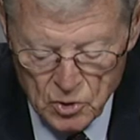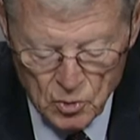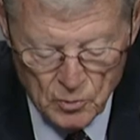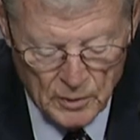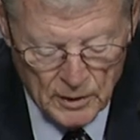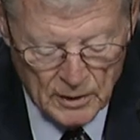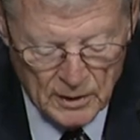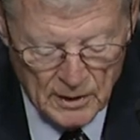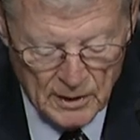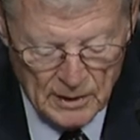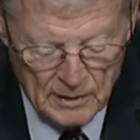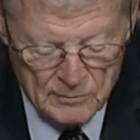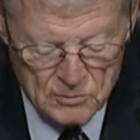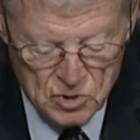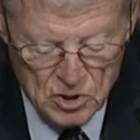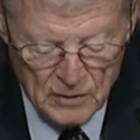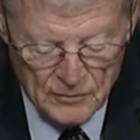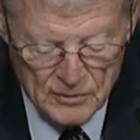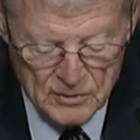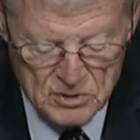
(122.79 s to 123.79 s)
you became
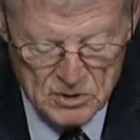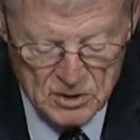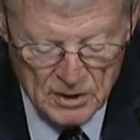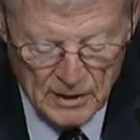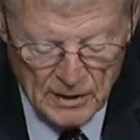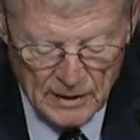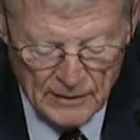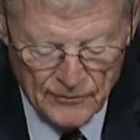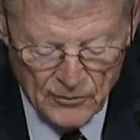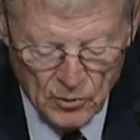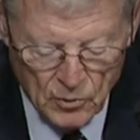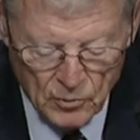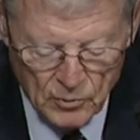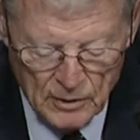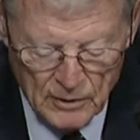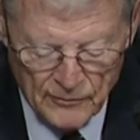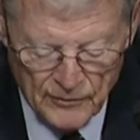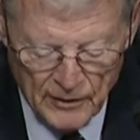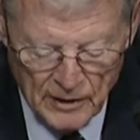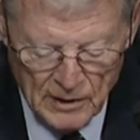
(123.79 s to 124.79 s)
Chief of Staff,
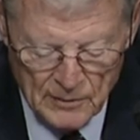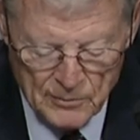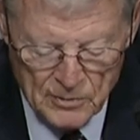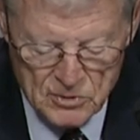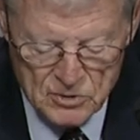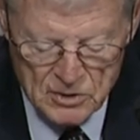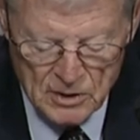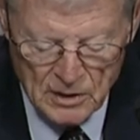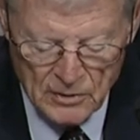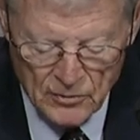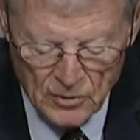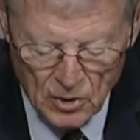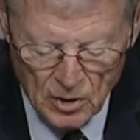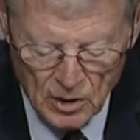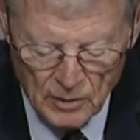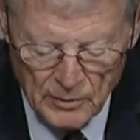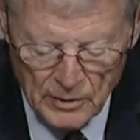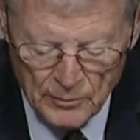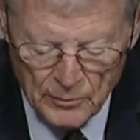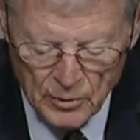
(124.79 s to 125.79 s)
only 5% of the
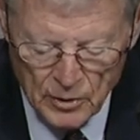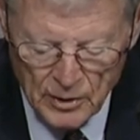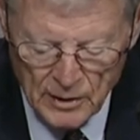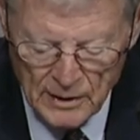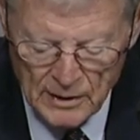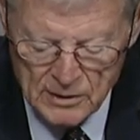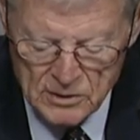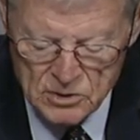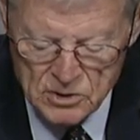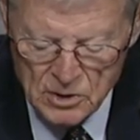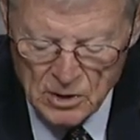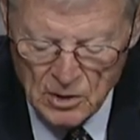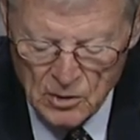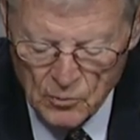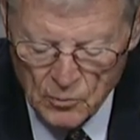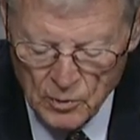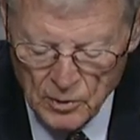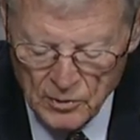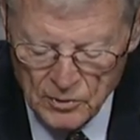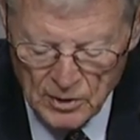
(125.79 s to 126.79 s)
Army brigades
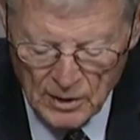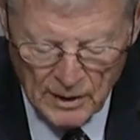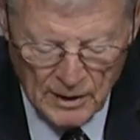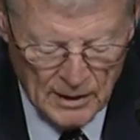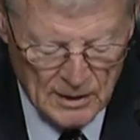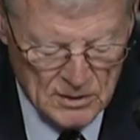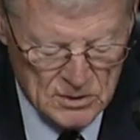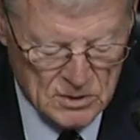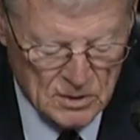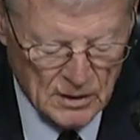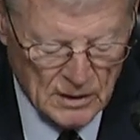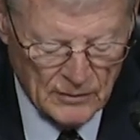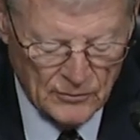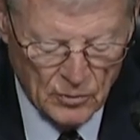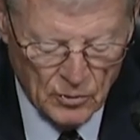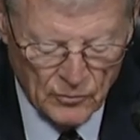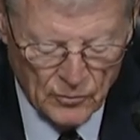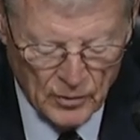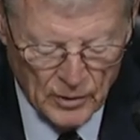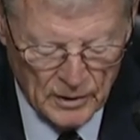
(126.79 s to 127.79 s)
were at the highest
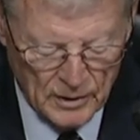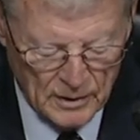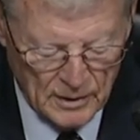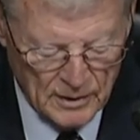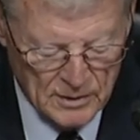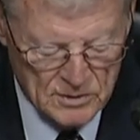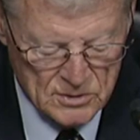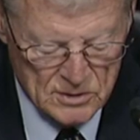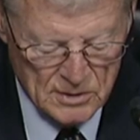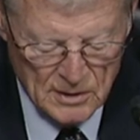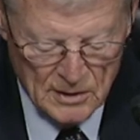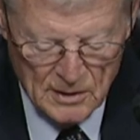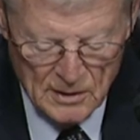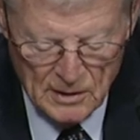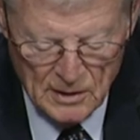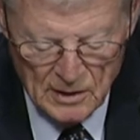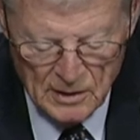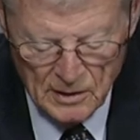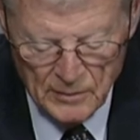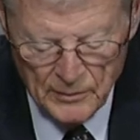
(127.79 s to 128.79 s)
level of readiness.
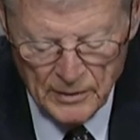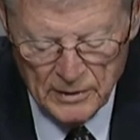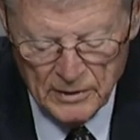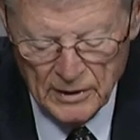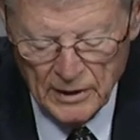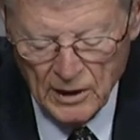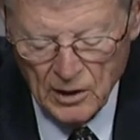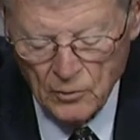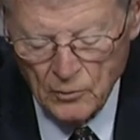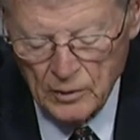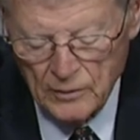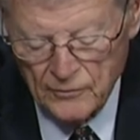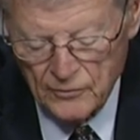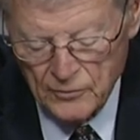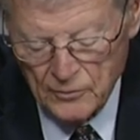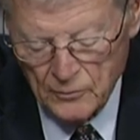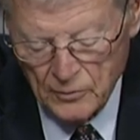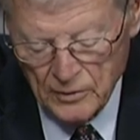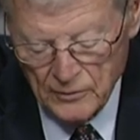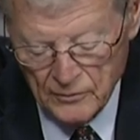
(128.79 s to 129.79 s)
But now we've
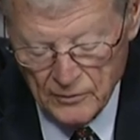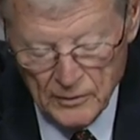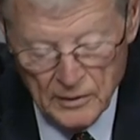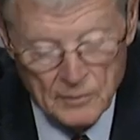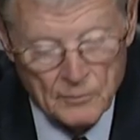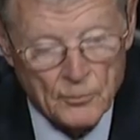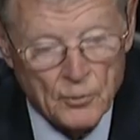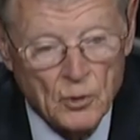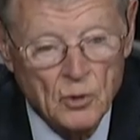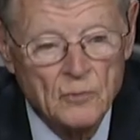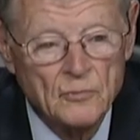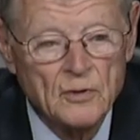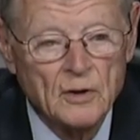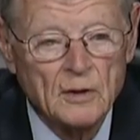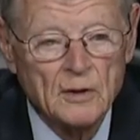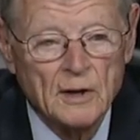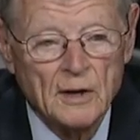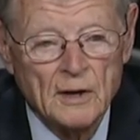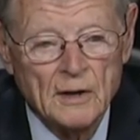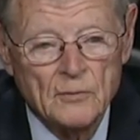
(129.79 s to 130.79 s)
improved a
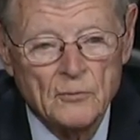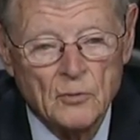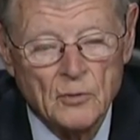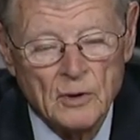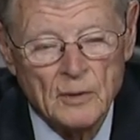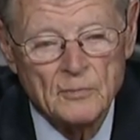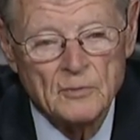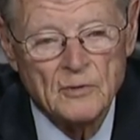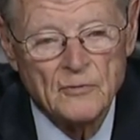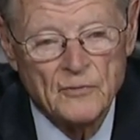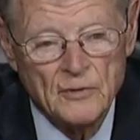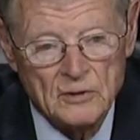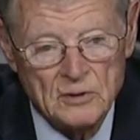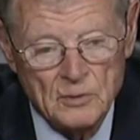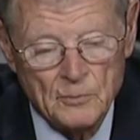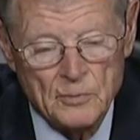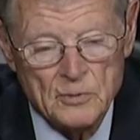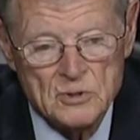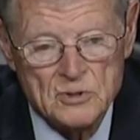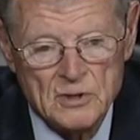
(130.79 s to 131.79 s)
lot. We're up to
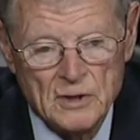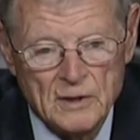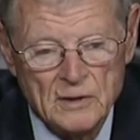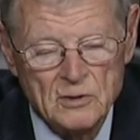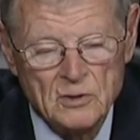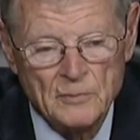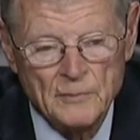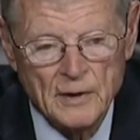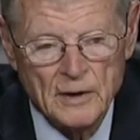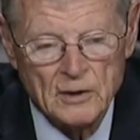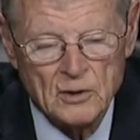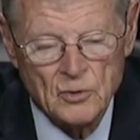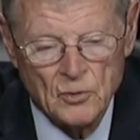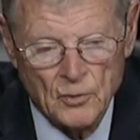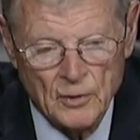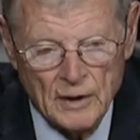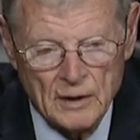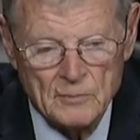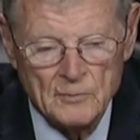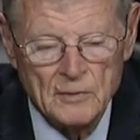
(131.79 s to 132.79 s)
50%. You might
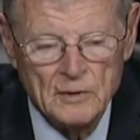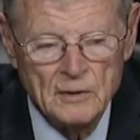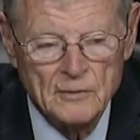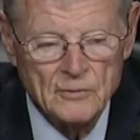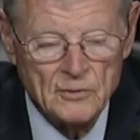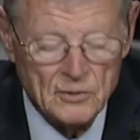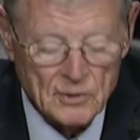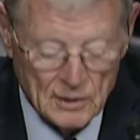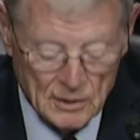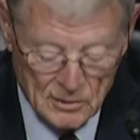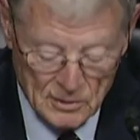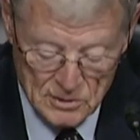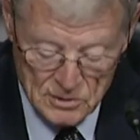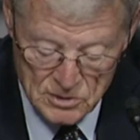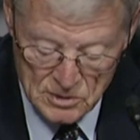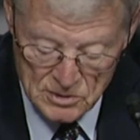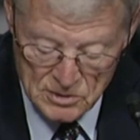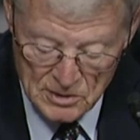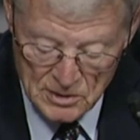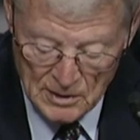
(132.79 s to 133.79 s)
correct me if you think
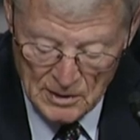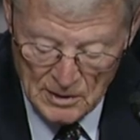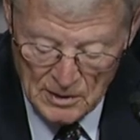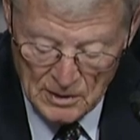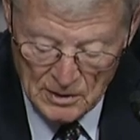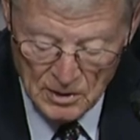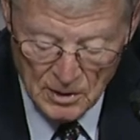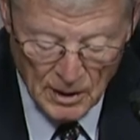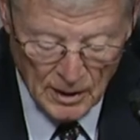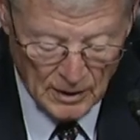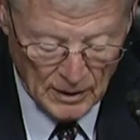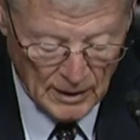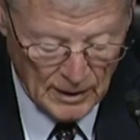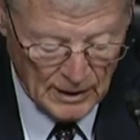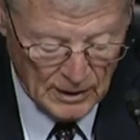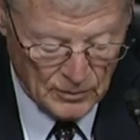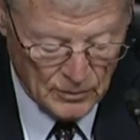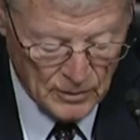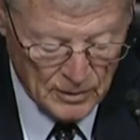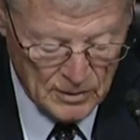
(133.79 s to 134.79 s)
this is not
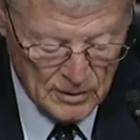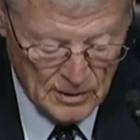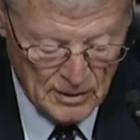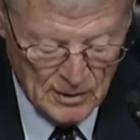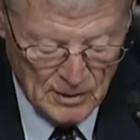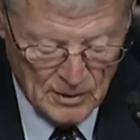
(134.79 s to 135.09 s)
accurate,